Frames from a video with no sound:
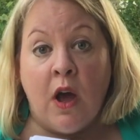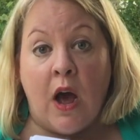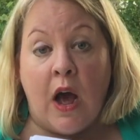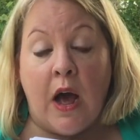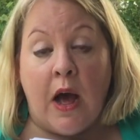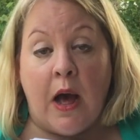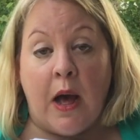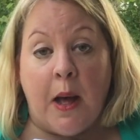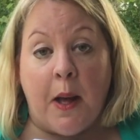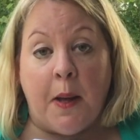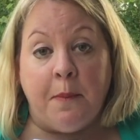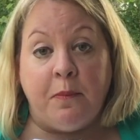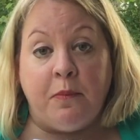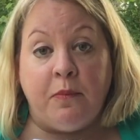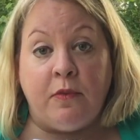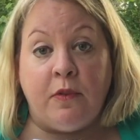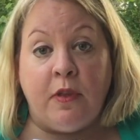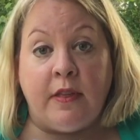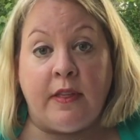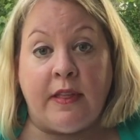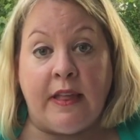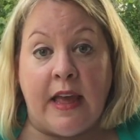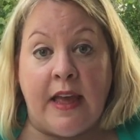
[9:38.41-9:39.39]

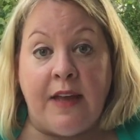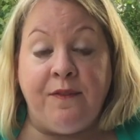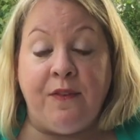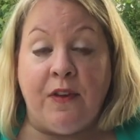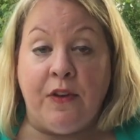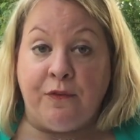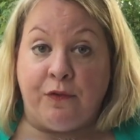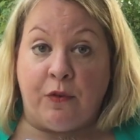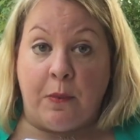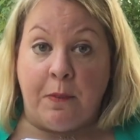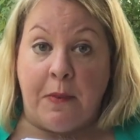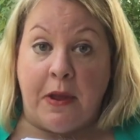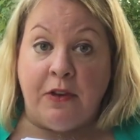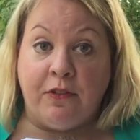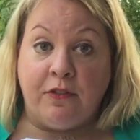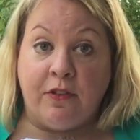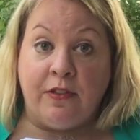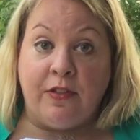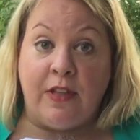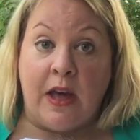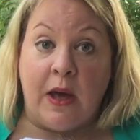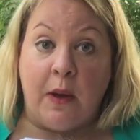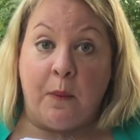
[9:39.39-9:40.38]
to save
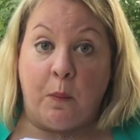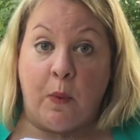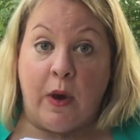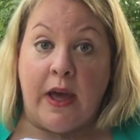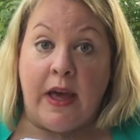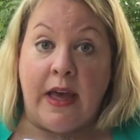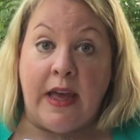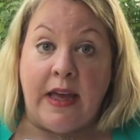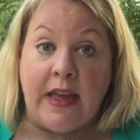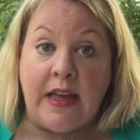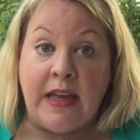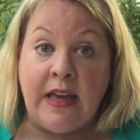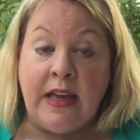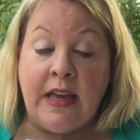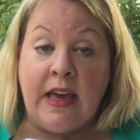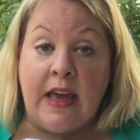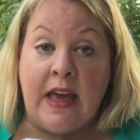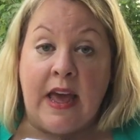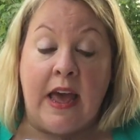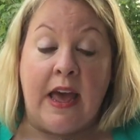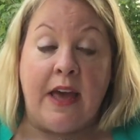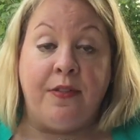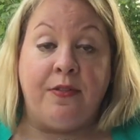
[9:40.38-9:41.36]
information that way
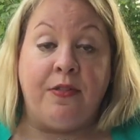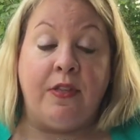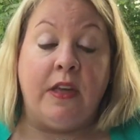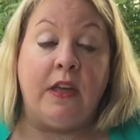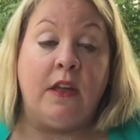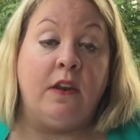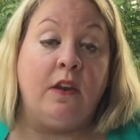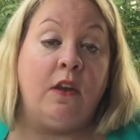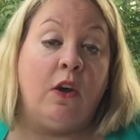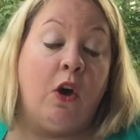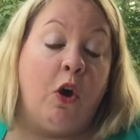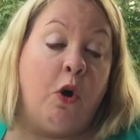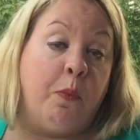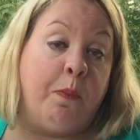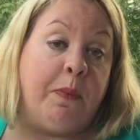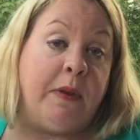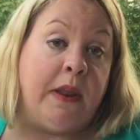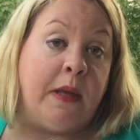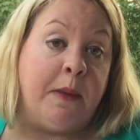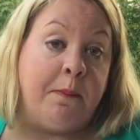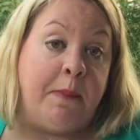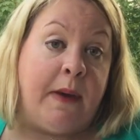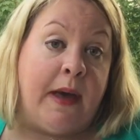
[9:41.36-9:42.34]
and then
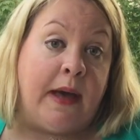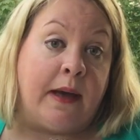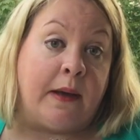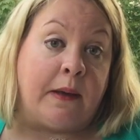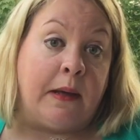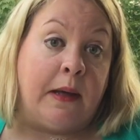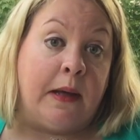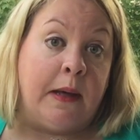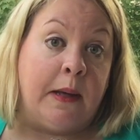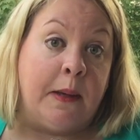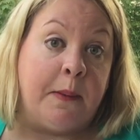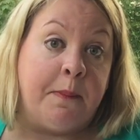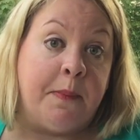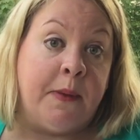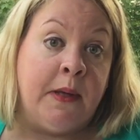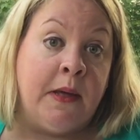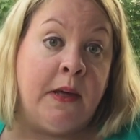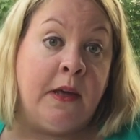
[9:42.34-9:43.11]
open it back up.